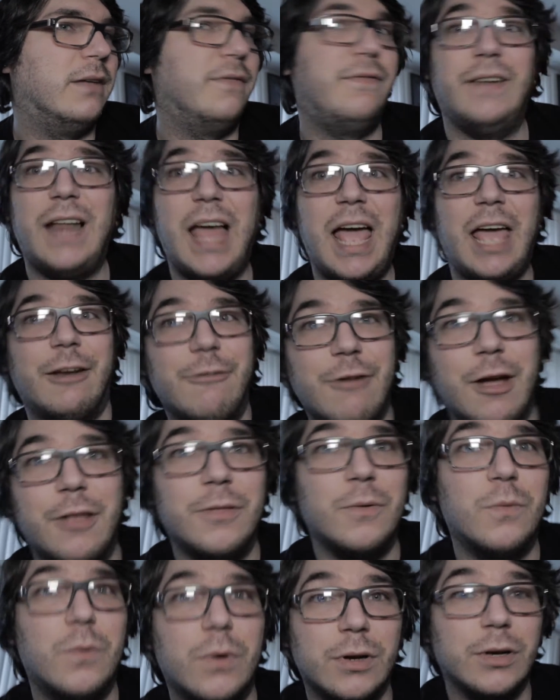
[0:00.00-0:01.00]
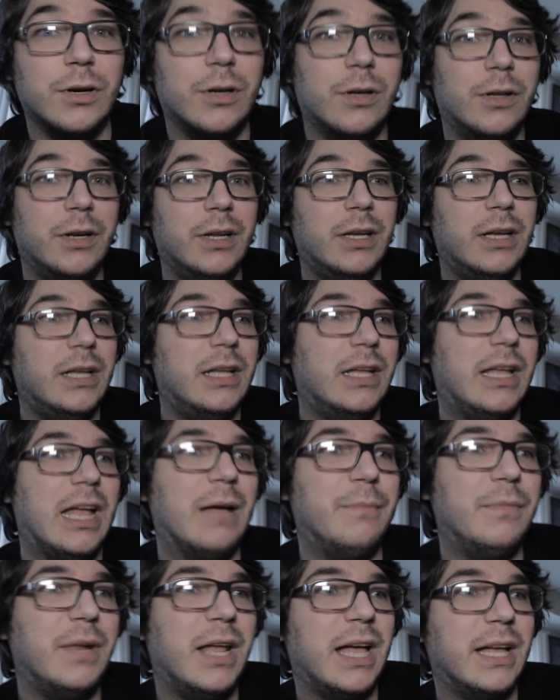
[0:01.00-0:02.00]
flying around the world.
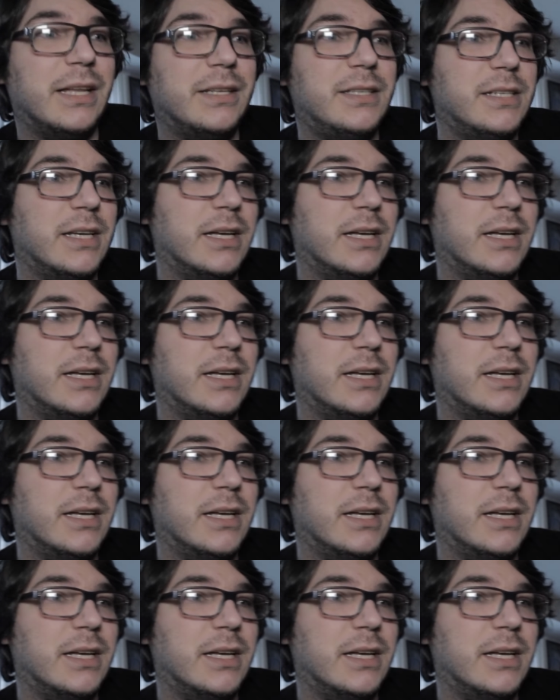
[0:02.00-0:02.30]
I'm not